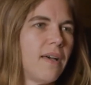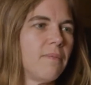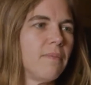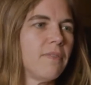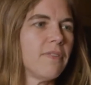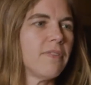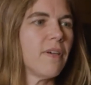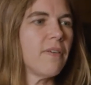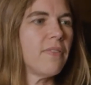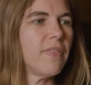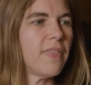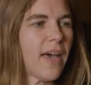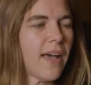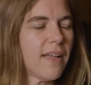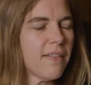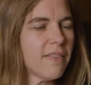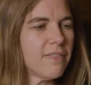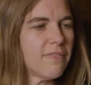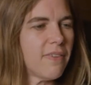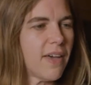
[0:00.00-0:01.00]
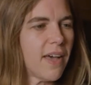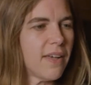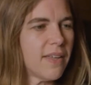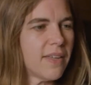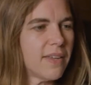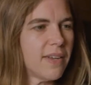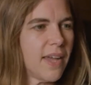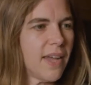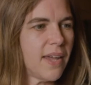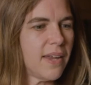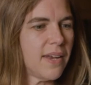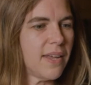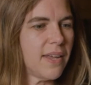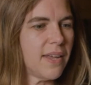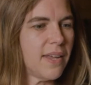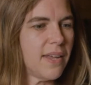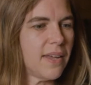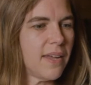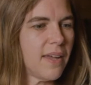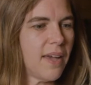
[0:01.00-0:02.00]
So that's
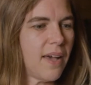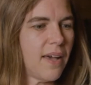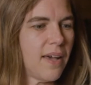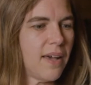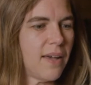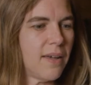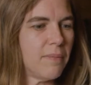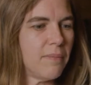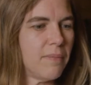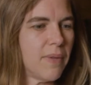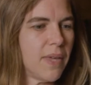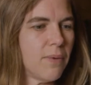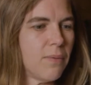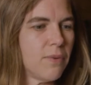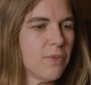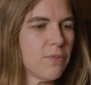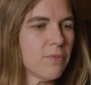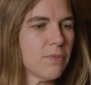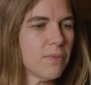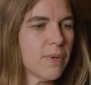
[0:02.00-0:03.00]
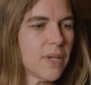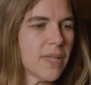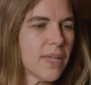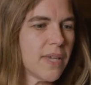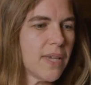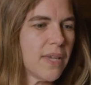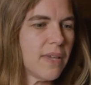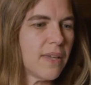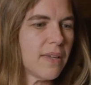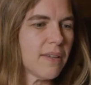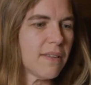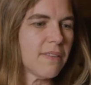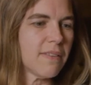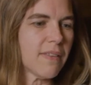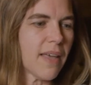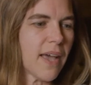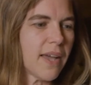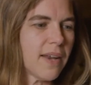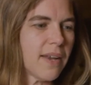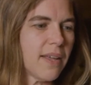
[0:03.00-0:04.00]
validating. It was really
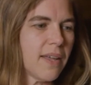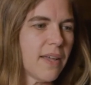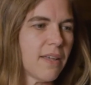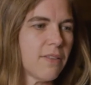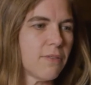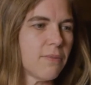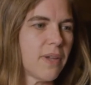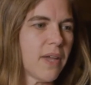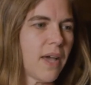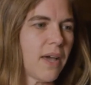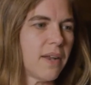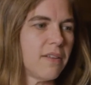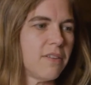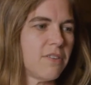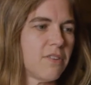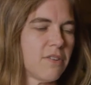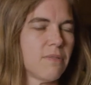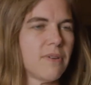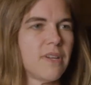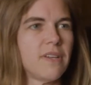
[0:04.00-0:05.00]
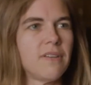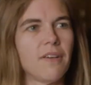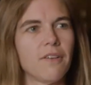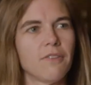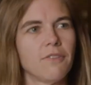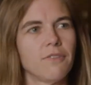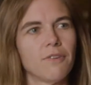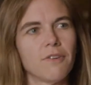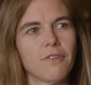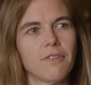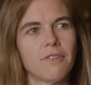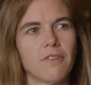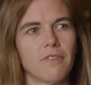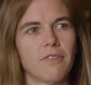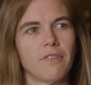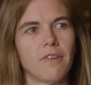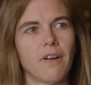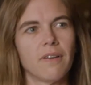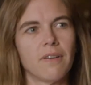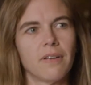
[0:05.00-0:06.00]
exciting as we got into retail stores to
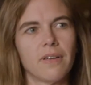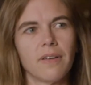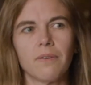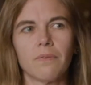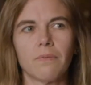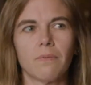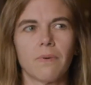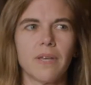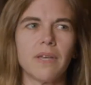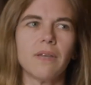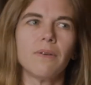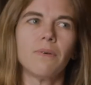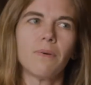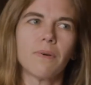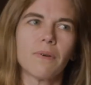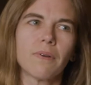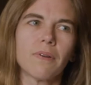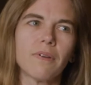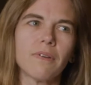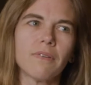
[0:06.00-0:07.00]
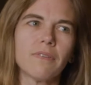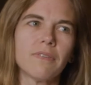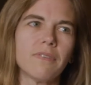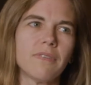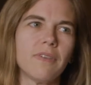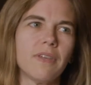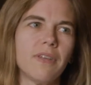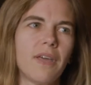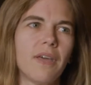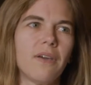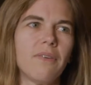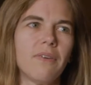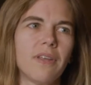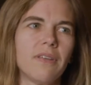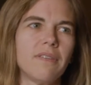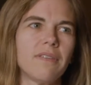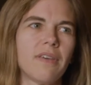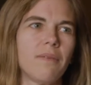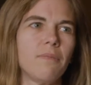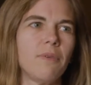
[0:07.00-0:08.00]
start to get reorders,
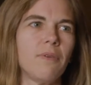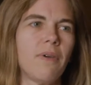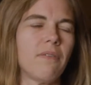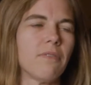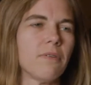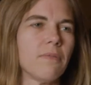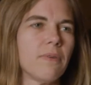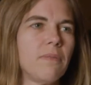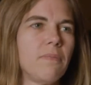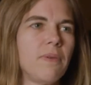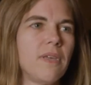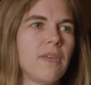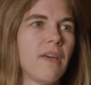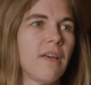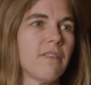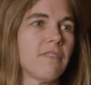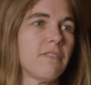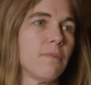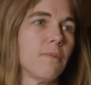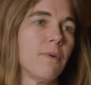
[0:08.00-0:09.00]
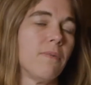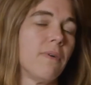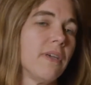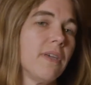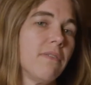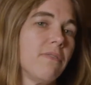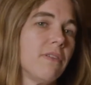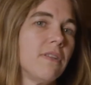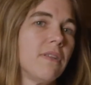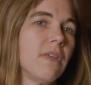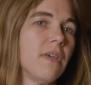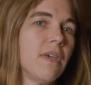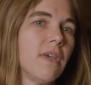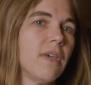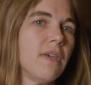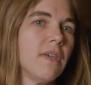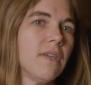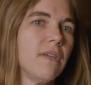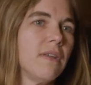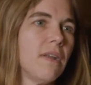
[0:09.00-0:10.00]
anytime you have a repeat customer. Well, even,
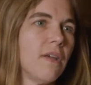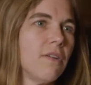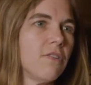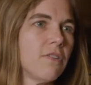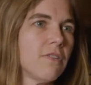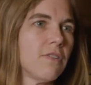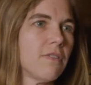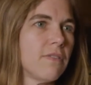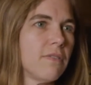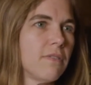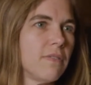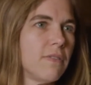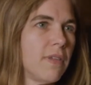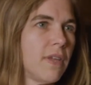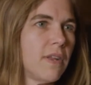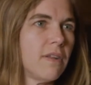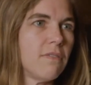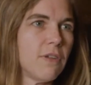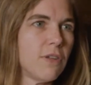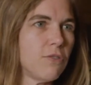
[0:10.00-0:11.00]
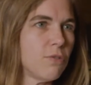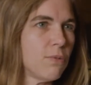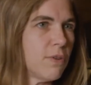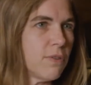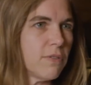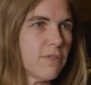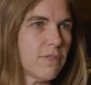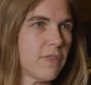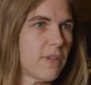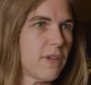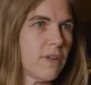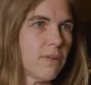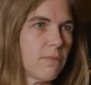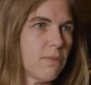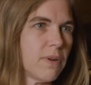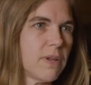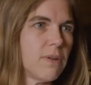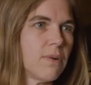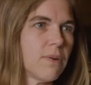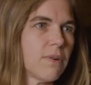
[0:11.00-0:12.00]
just individuals that
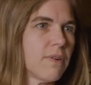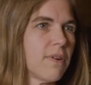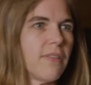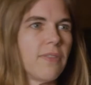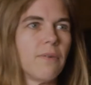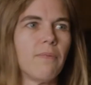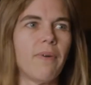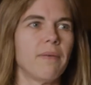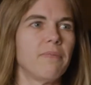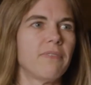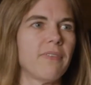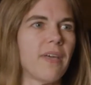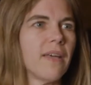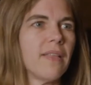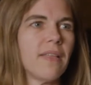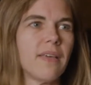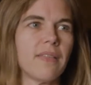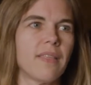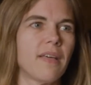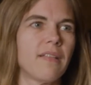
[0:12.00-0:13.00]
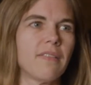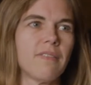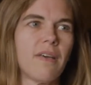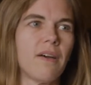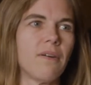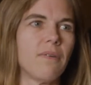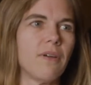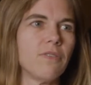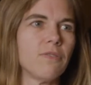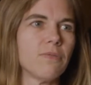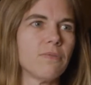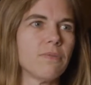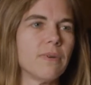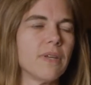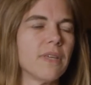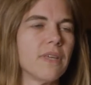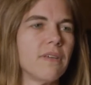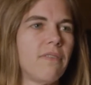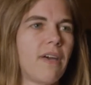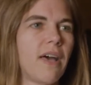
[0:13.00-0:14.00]
reorder on the website, like that's always
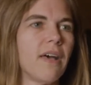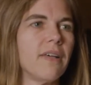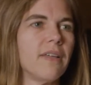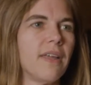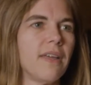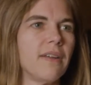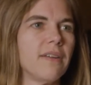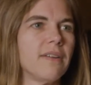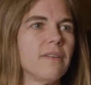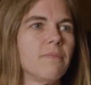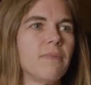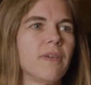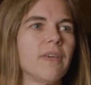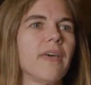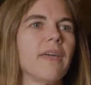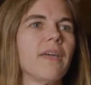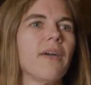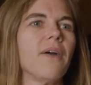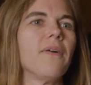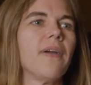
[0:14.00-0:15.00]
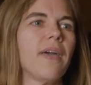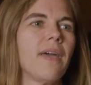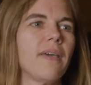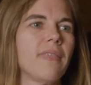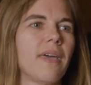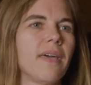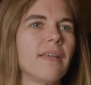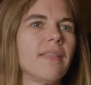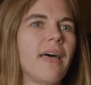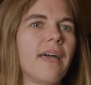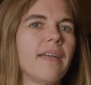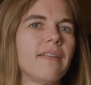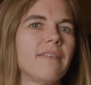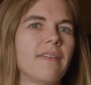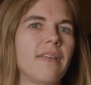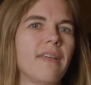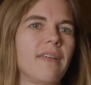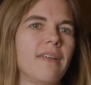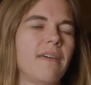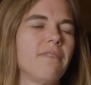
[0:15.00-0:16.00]
really validating to be like, okay, they liked
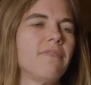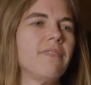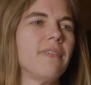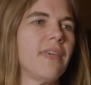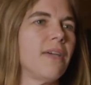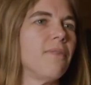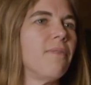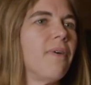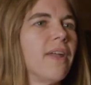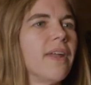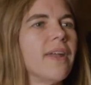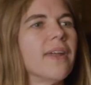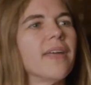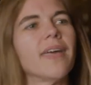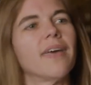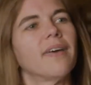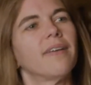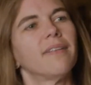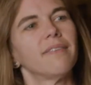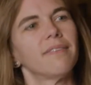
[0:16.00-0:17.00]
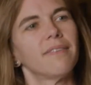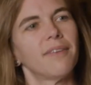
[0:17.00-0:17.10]
it enough that they want it again.